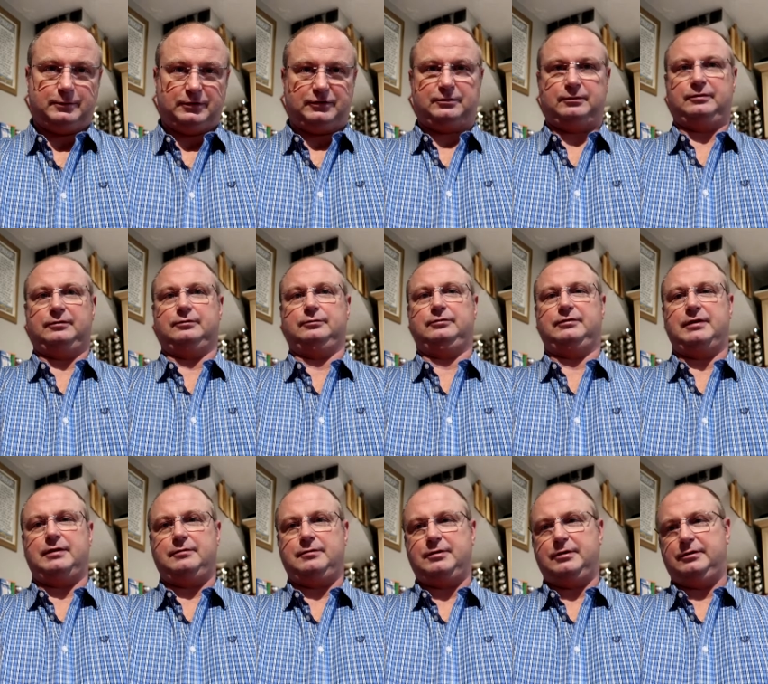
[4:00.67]
which was
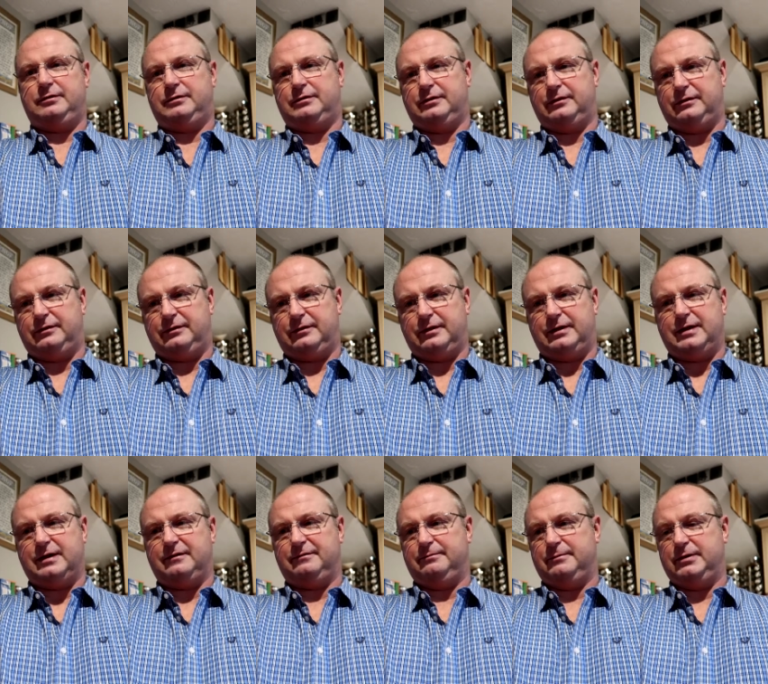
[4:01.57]
also good because the
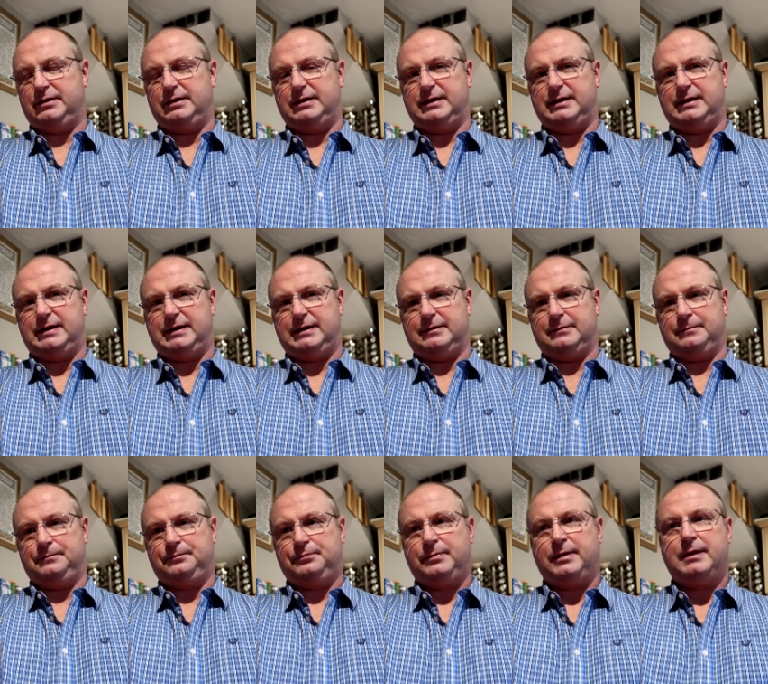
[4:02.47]
government are
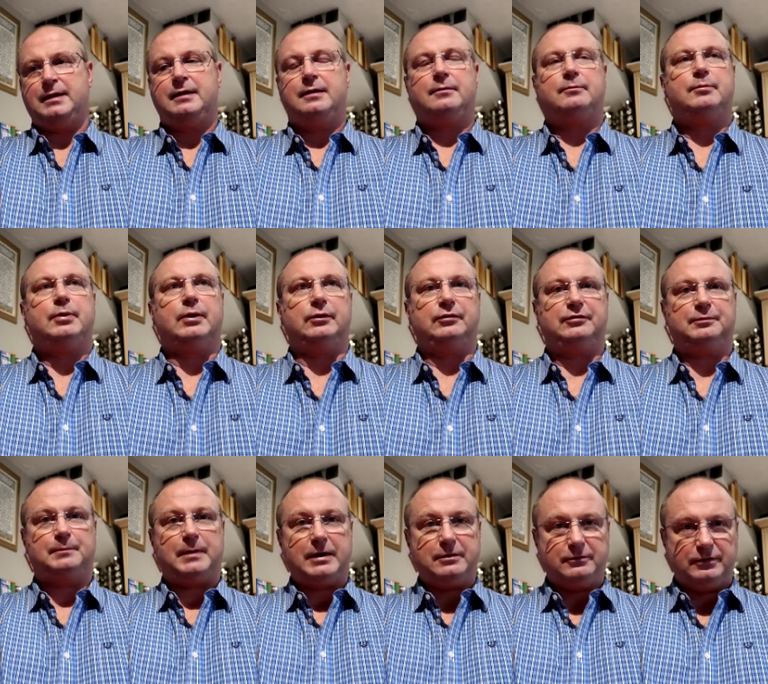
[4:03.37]
now
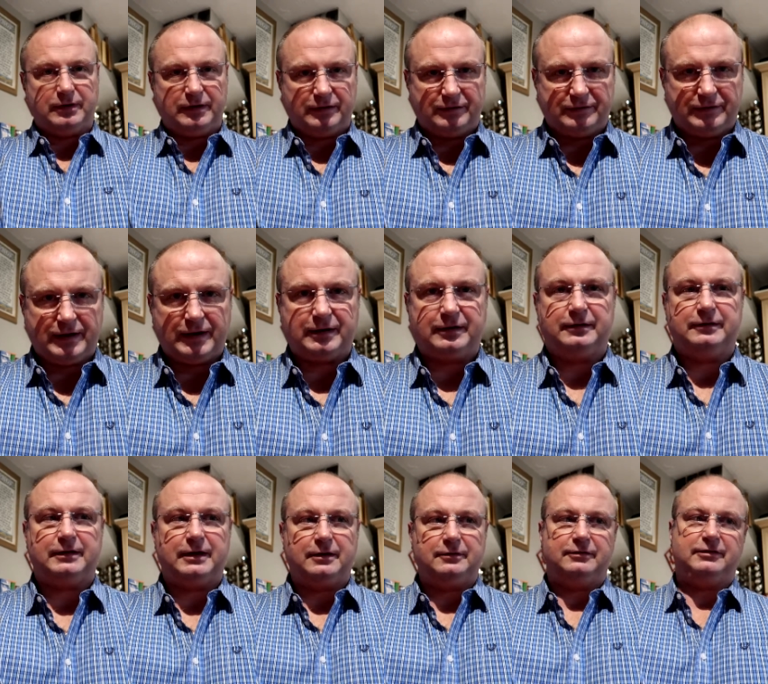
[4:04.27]
postponing
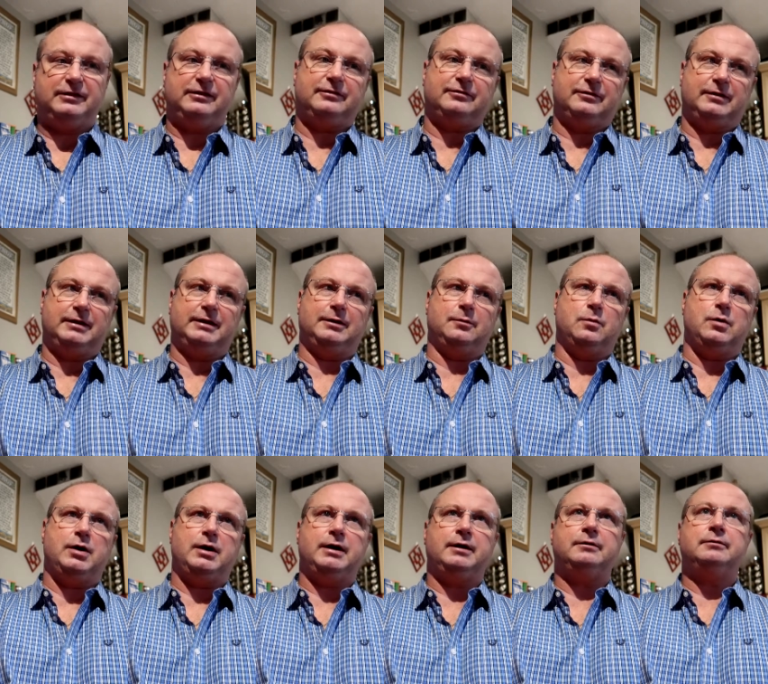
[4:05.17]
second doses for a
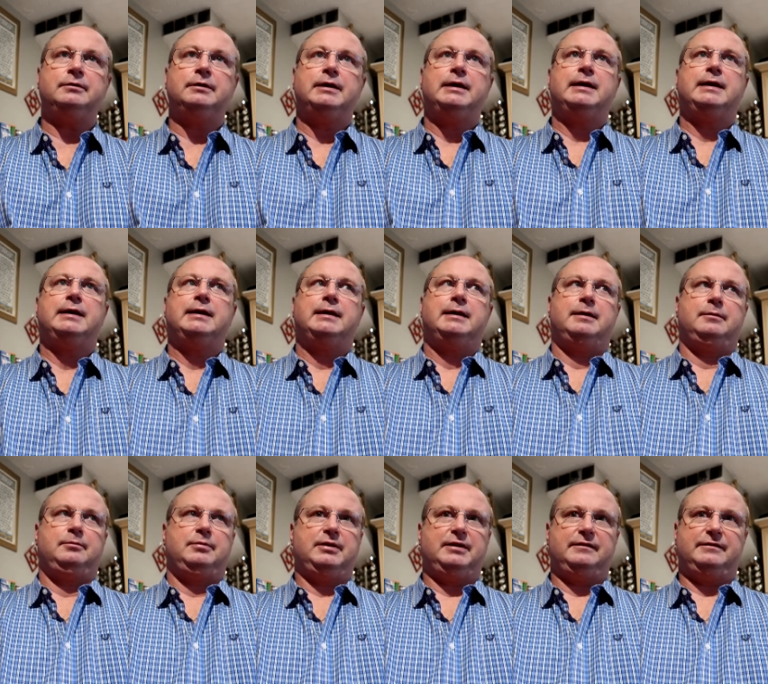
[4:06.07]
little while.
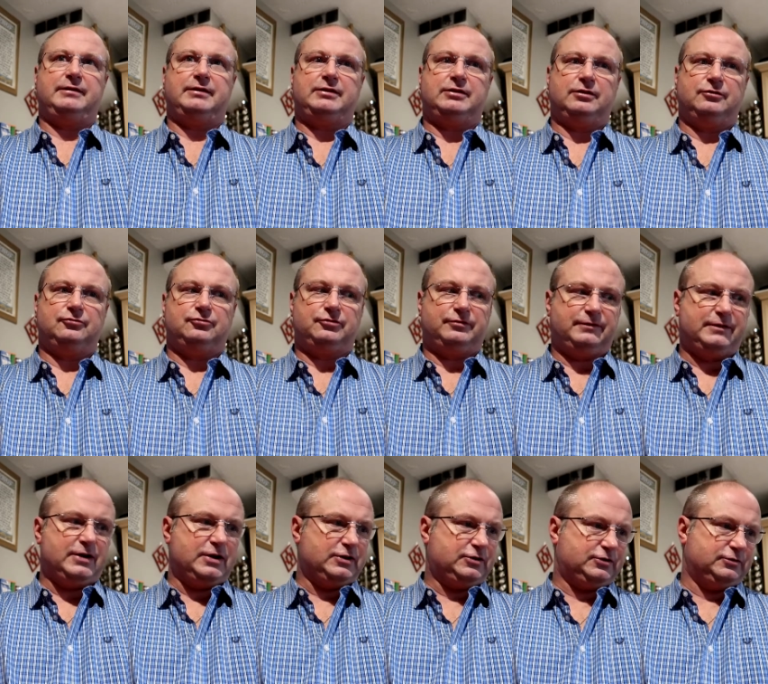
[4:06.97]
Bit of a
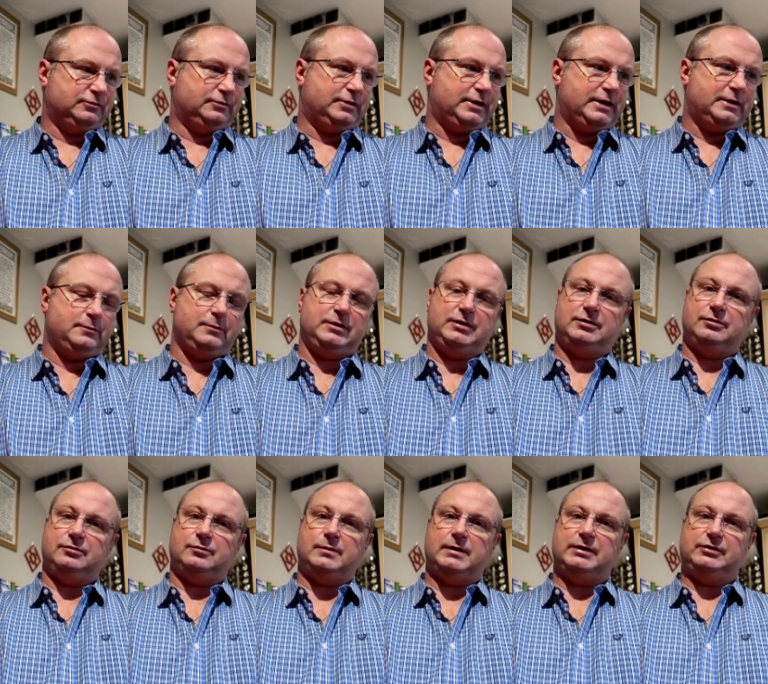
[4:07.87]
controversial thing. We're
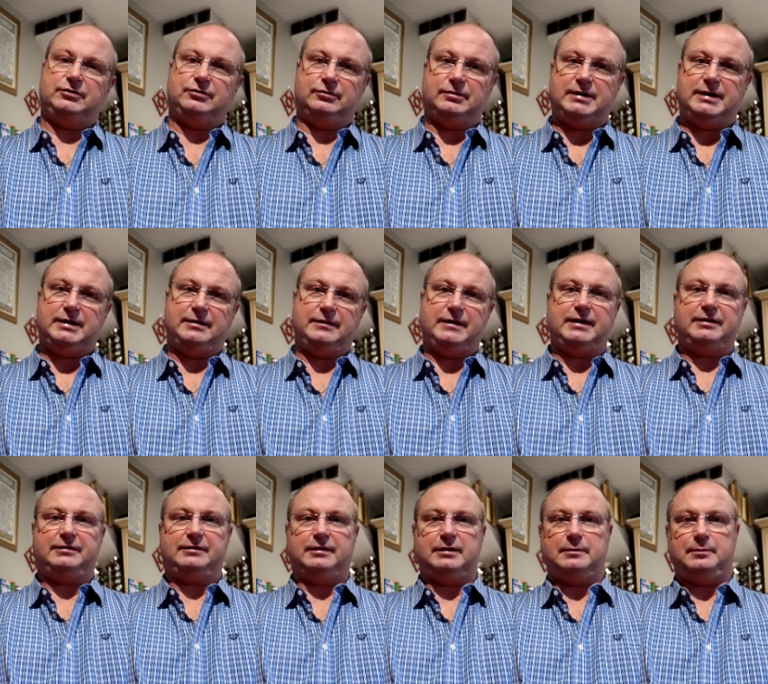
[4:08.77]
not quite sure how
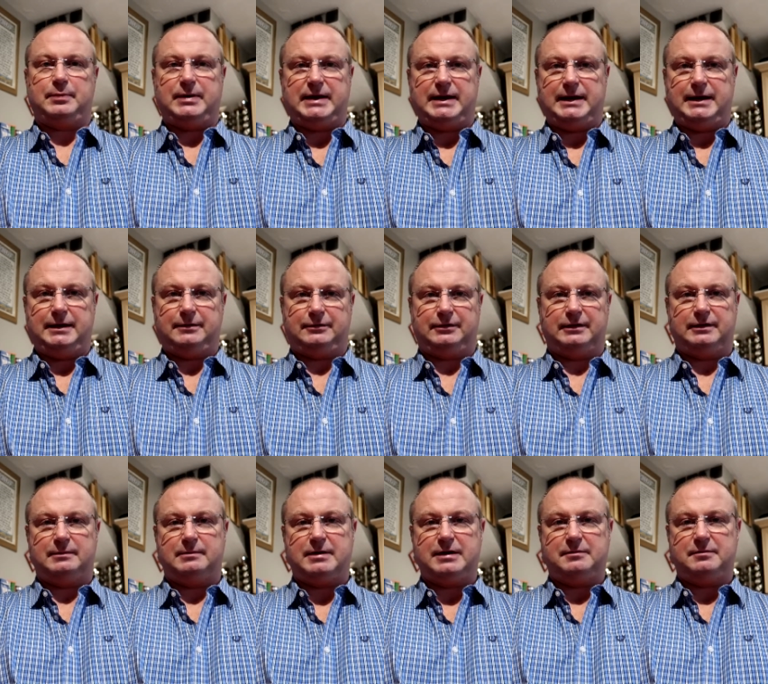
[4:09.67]
that's going to pan out
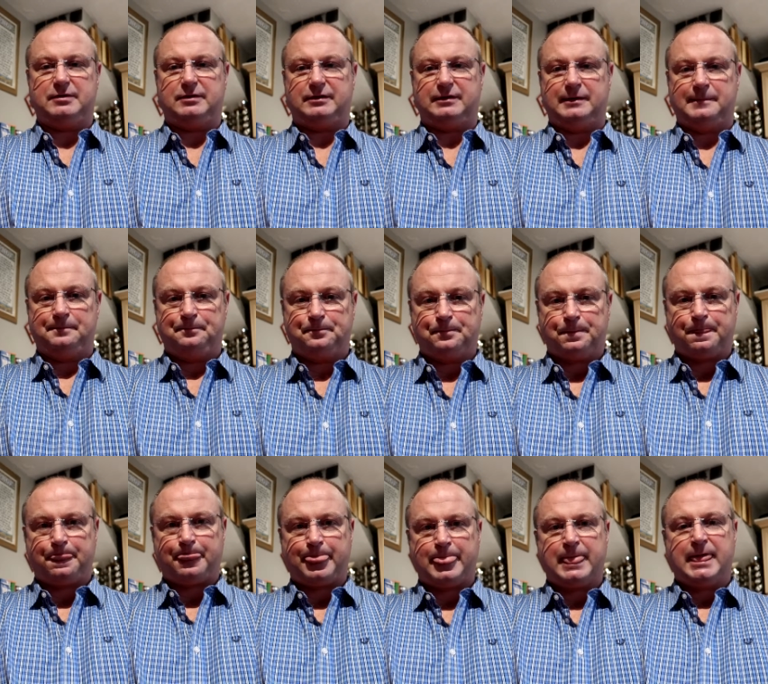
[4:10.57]
at the moment.
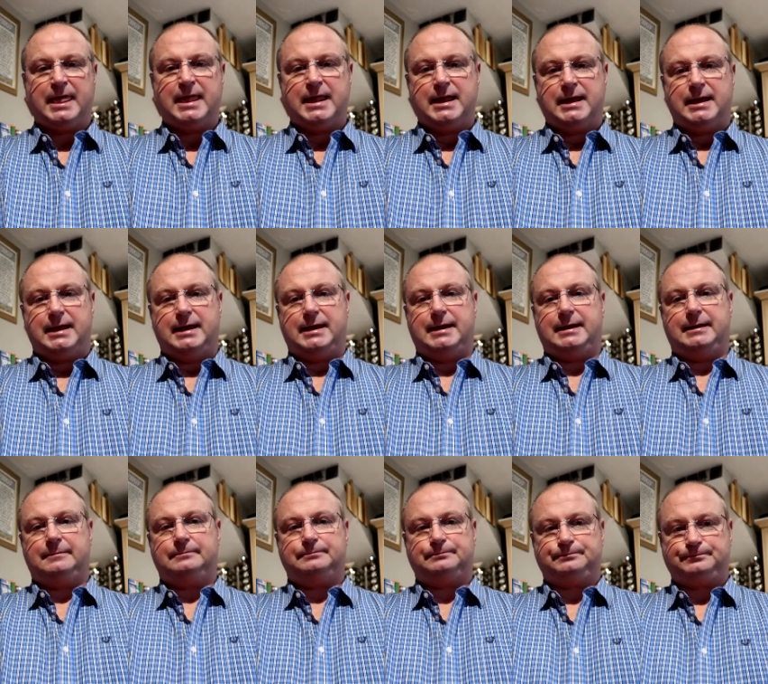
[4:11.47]

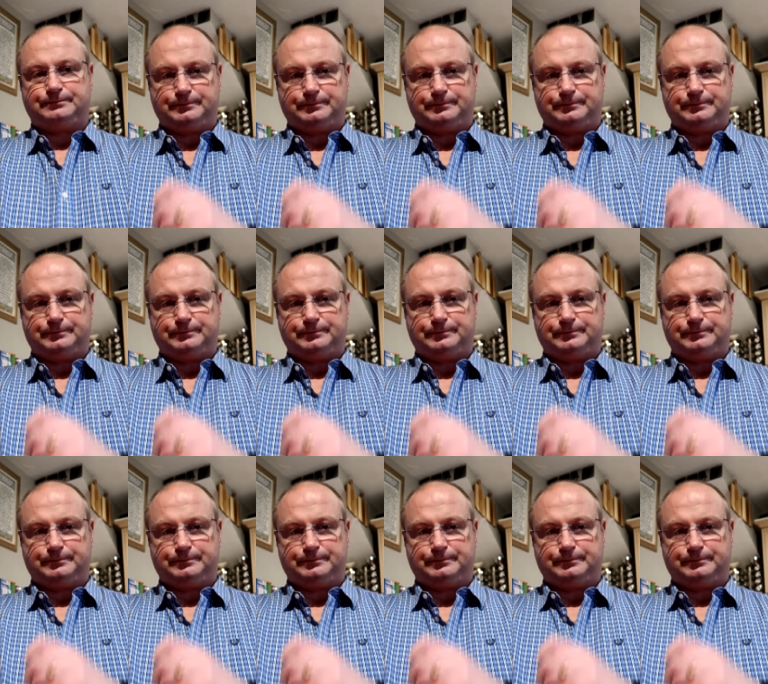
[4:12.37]
Um,